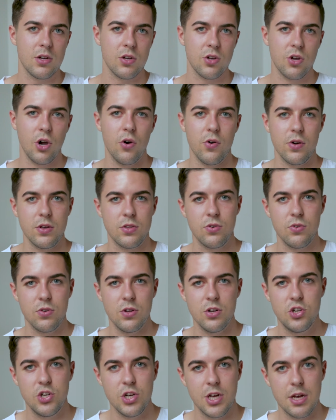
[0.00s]
going to the
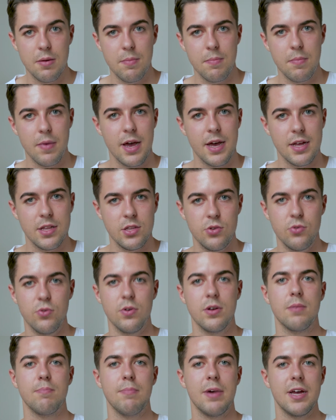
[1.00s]
gym and
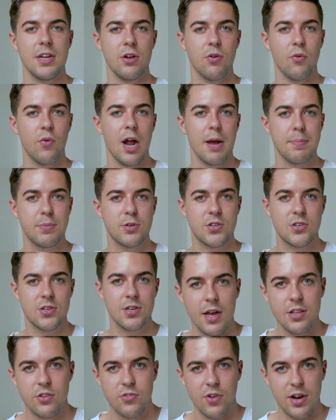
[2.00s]
doing many reps
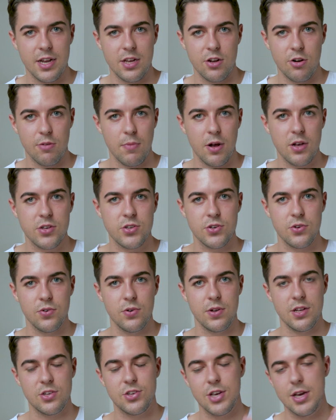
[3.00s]
and training your muscle
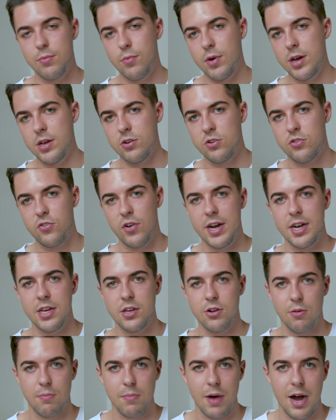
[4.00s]
in the same way you're training
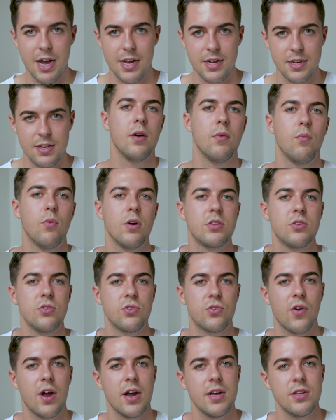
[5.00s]
your mind. And what you're
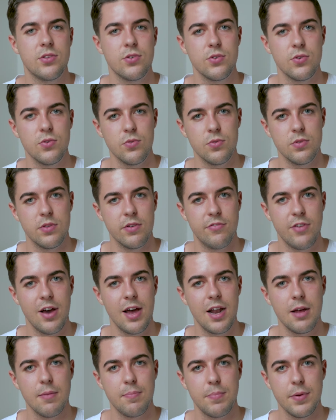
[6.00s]
trying to
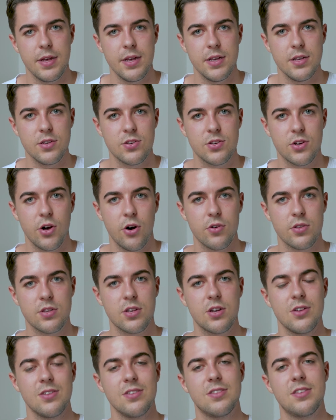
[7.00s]
develop is called
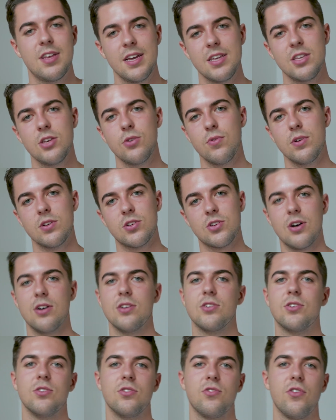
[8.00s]
continuous
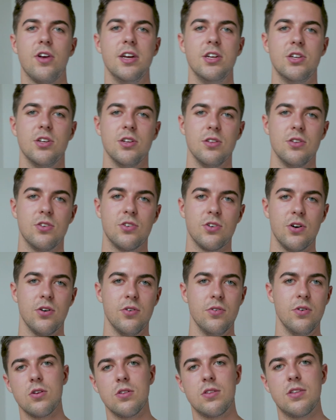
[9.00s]
concentration.
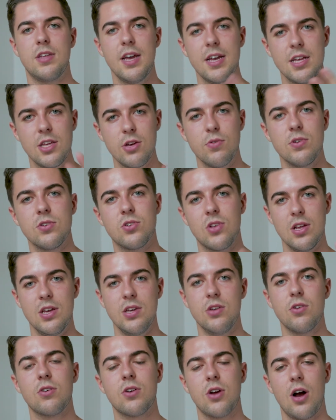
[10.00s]
So, continuously,
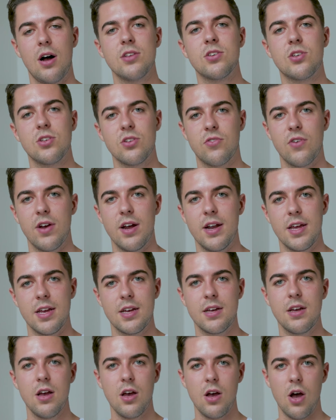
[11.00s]
you're
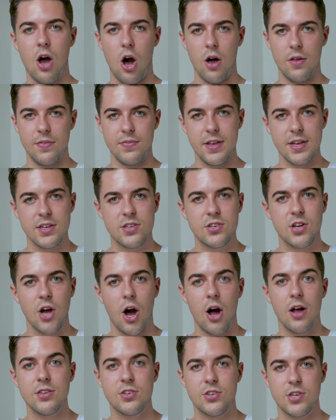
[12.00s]
concentrating on this
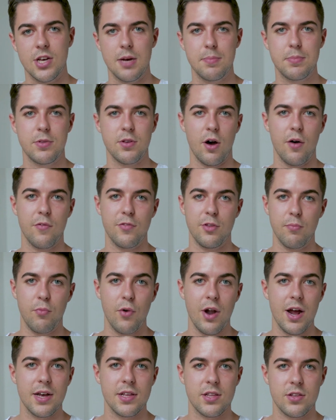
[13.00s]
concept of the
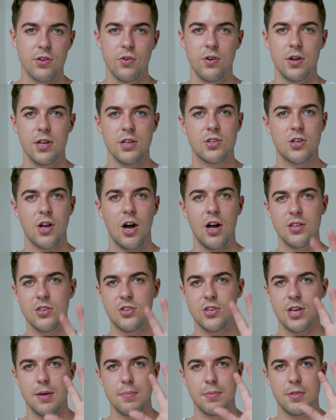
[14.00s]
breath or this
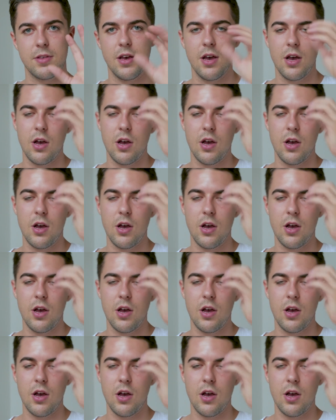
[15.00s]
concept